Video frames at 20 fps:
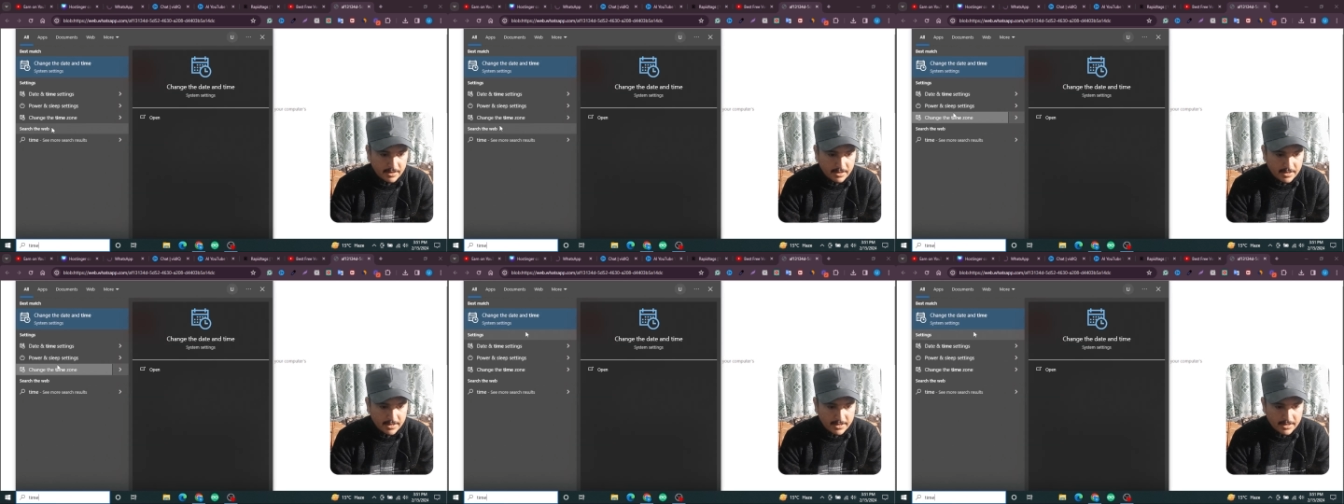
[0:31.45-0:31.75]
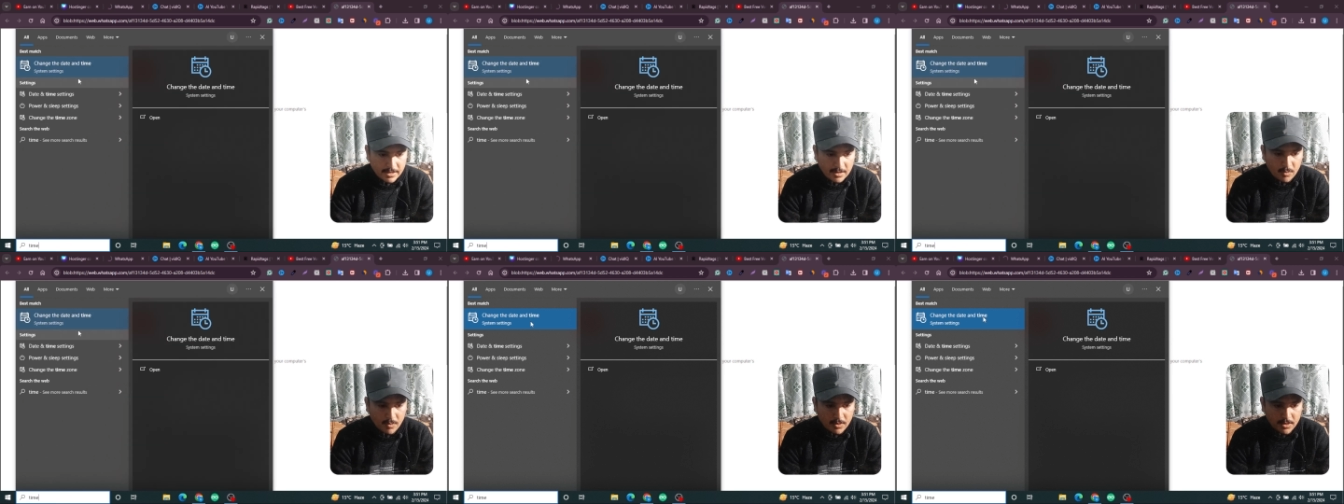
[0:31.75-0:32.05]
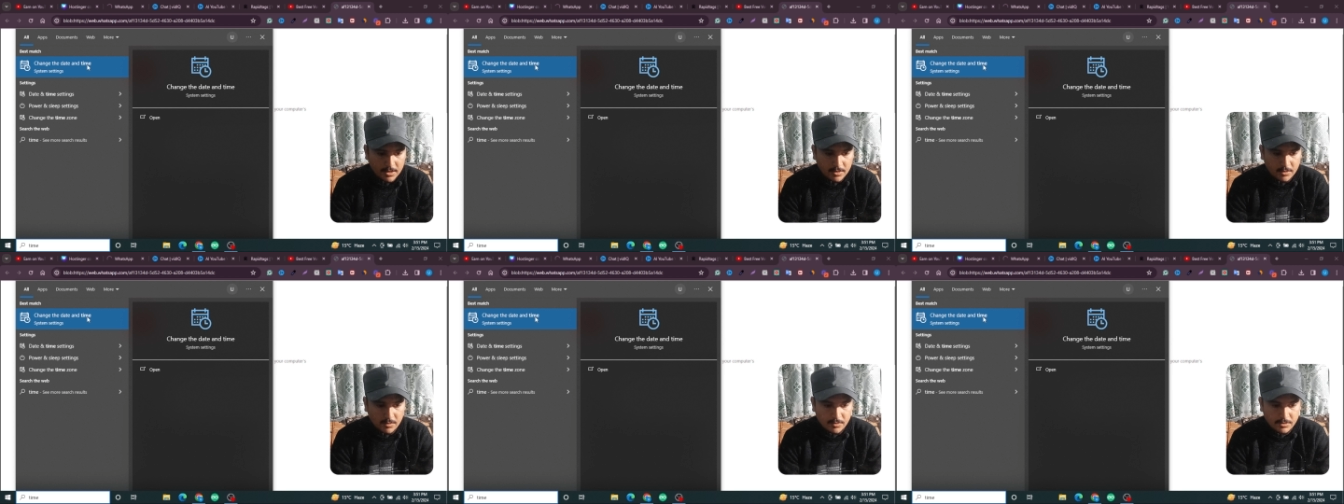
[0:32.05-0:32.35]
and now
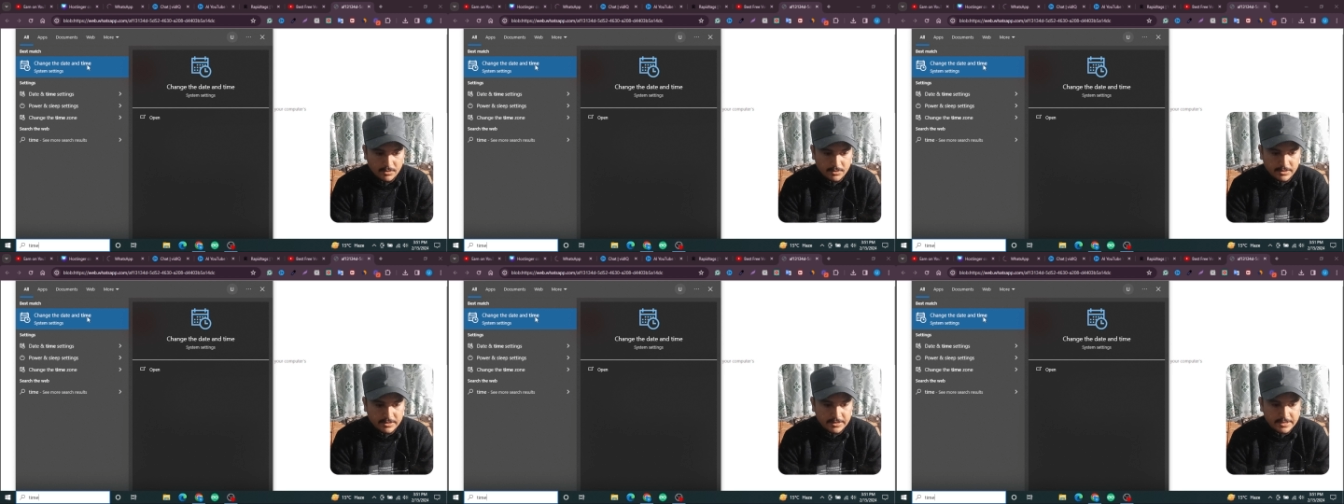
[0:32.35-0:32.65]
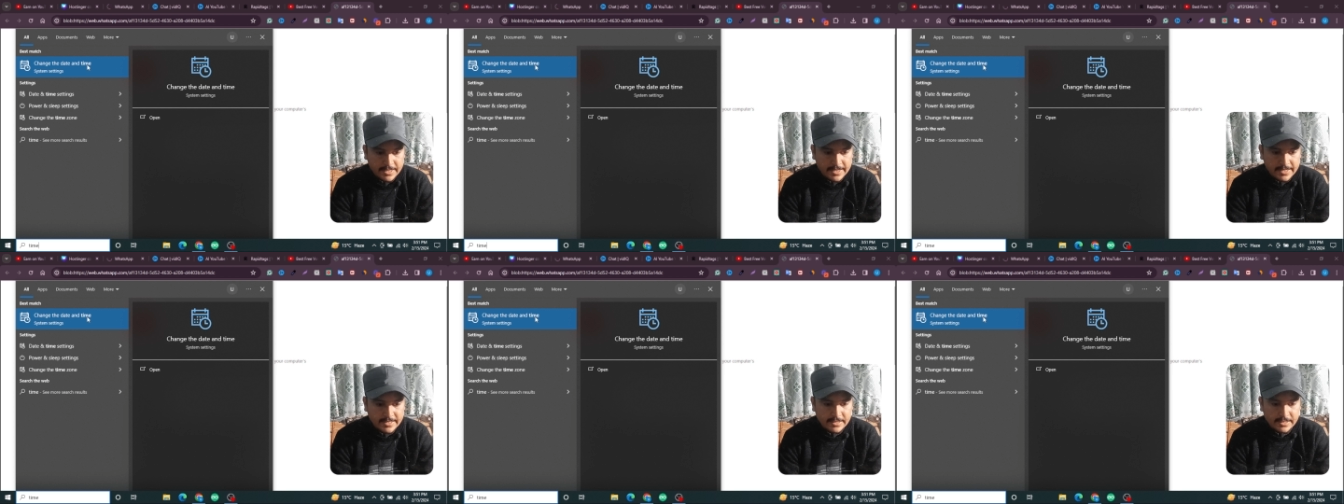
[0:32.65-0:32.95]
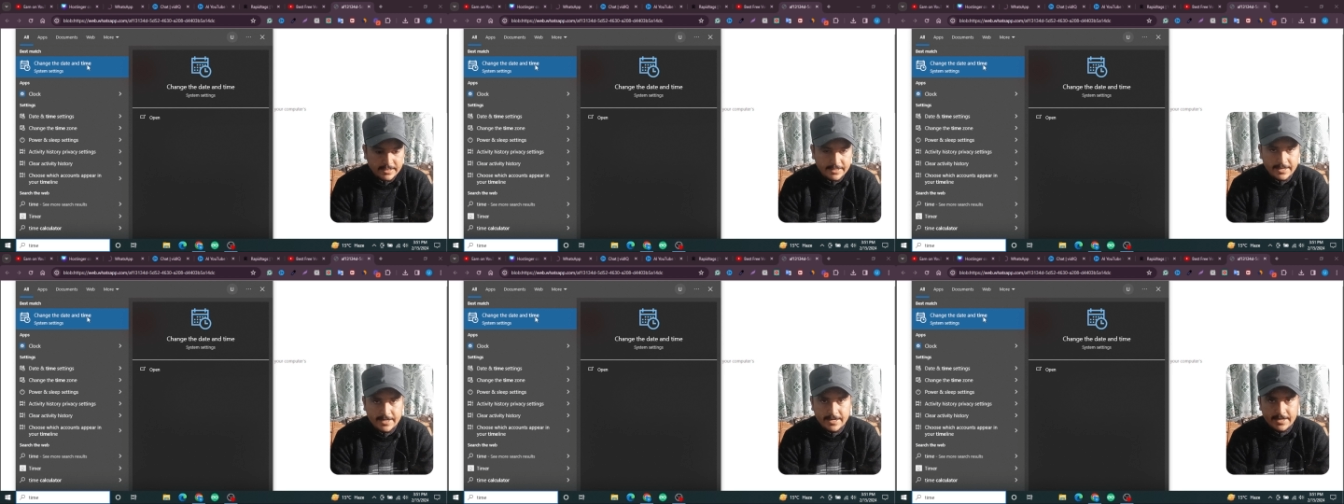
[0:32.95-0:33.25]
click on change
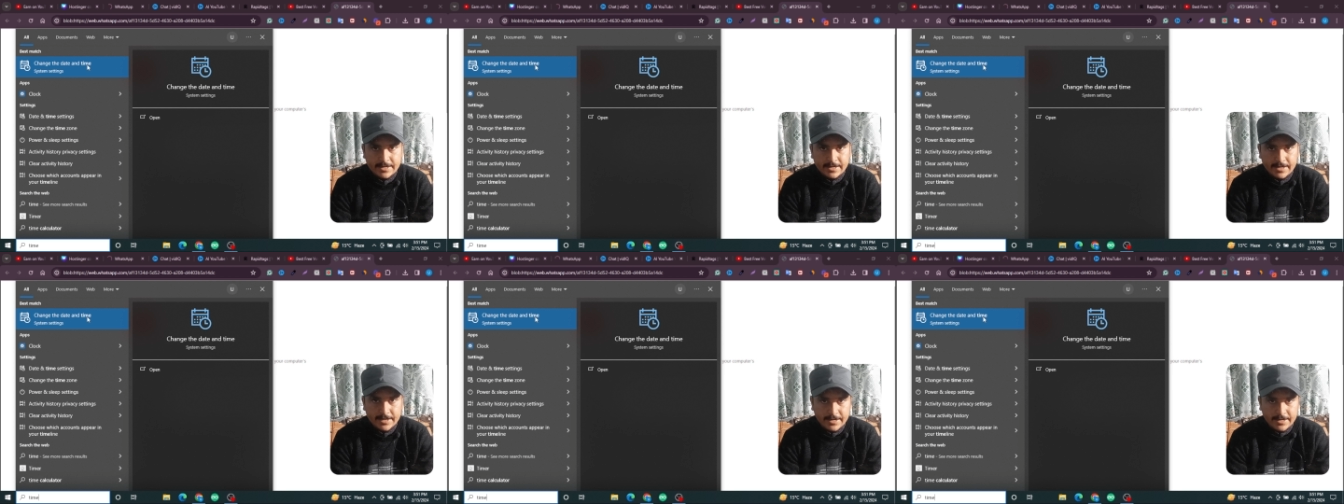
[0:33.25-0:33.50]
the date